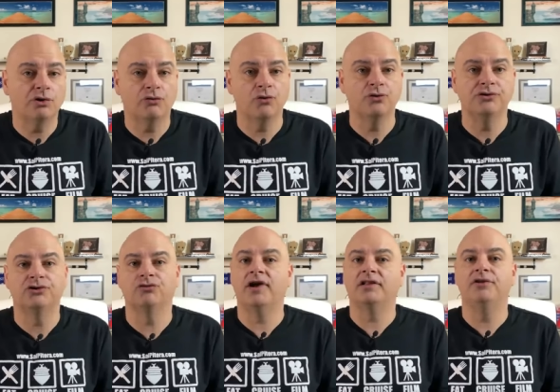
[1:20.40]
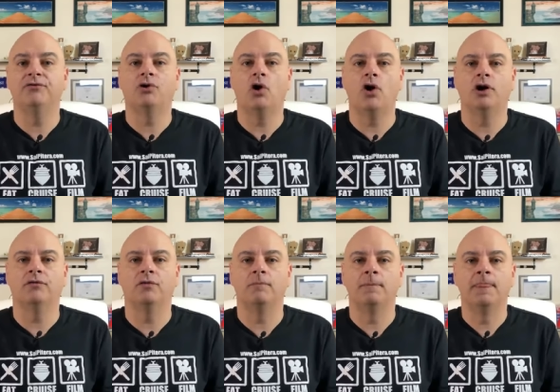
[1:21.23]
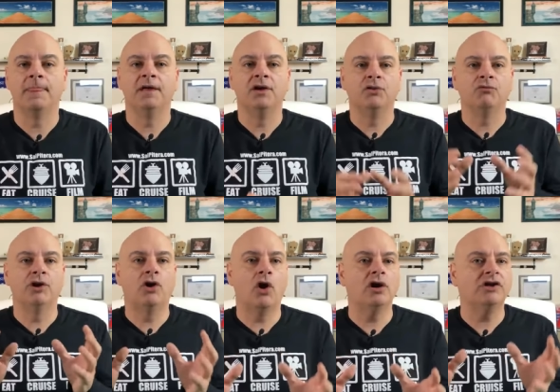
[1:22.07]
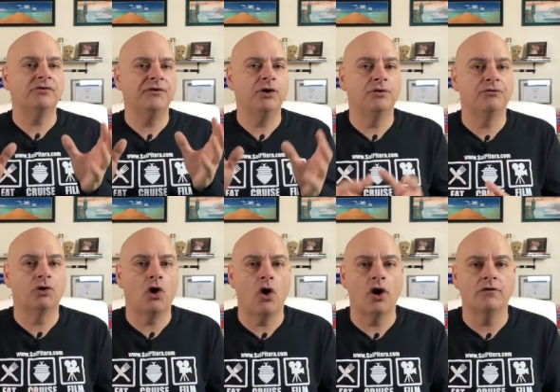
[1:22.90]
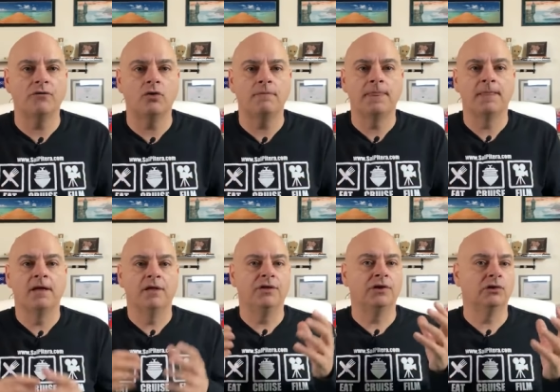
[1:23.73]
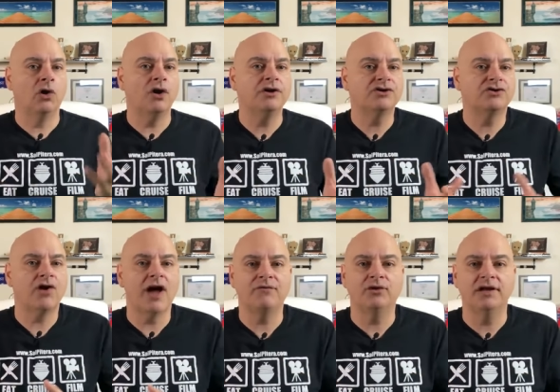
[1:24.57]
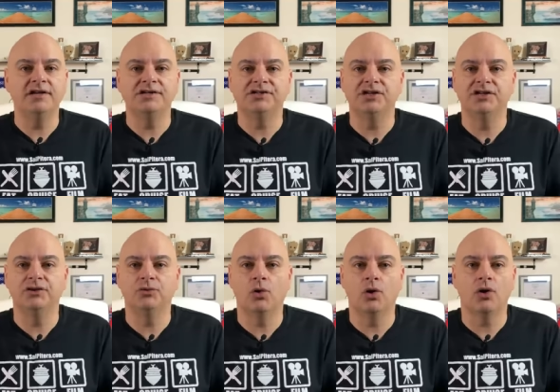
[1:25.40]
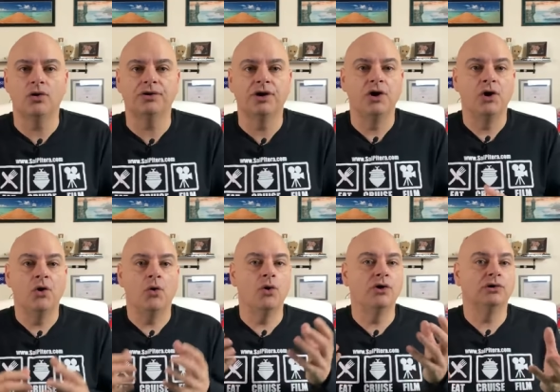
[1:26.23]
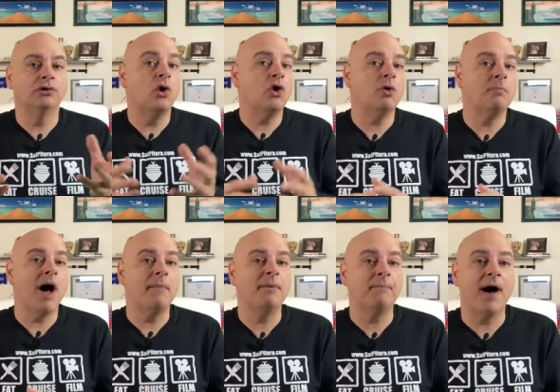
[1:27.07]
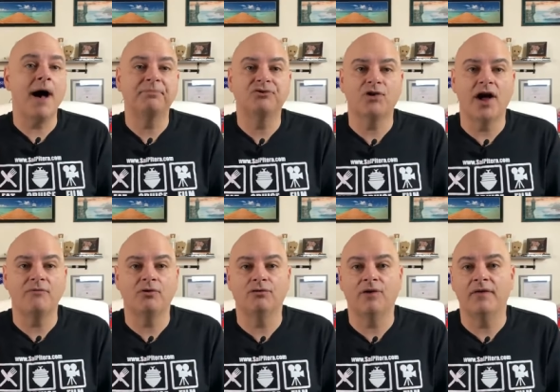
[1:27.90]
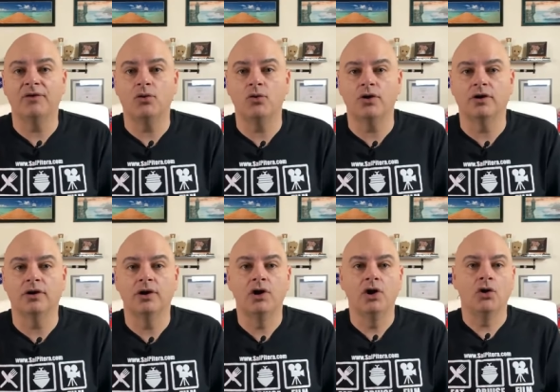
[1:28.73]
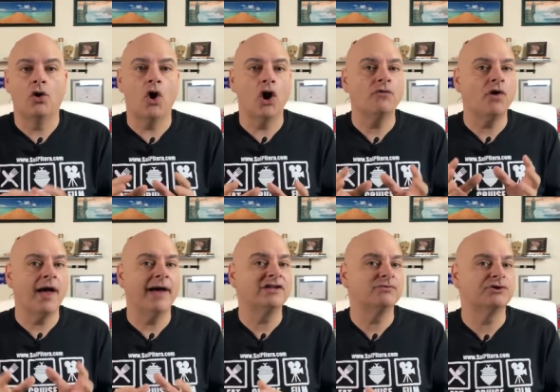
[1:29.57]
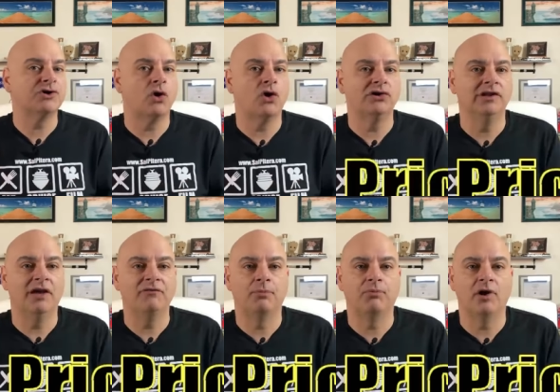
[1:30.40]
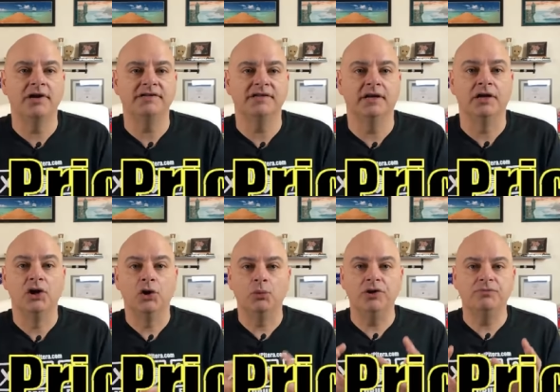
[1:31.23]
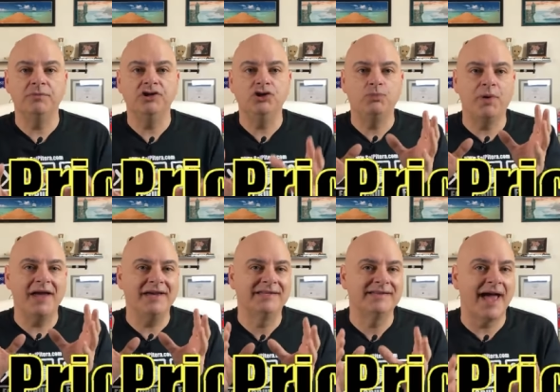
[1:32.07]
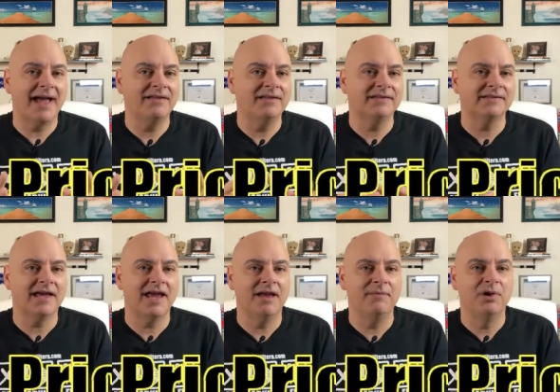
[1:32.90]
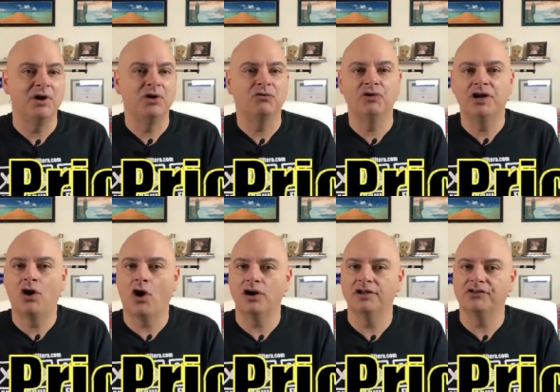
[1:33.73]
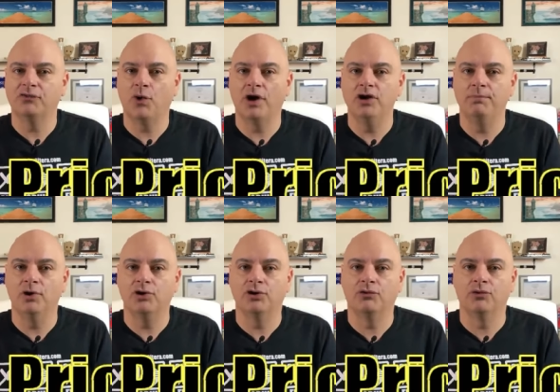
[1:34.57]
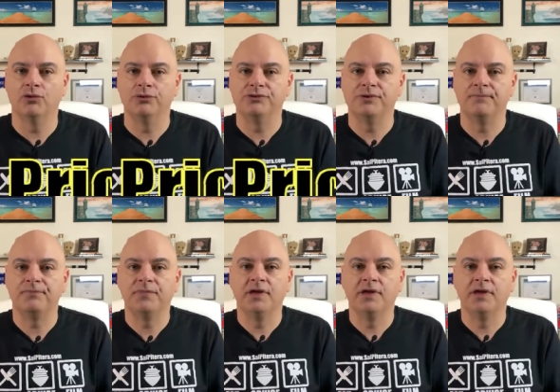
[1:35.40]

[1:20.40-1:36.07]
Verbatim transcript: your cruise directly through Carnival. Regardless if you go through Carnival, the largest travel agency in the world, or your local mom and pop travel around the corner, Carnival has what's called level pricing, which means you pay exactly the same regardless of where you book your cruise.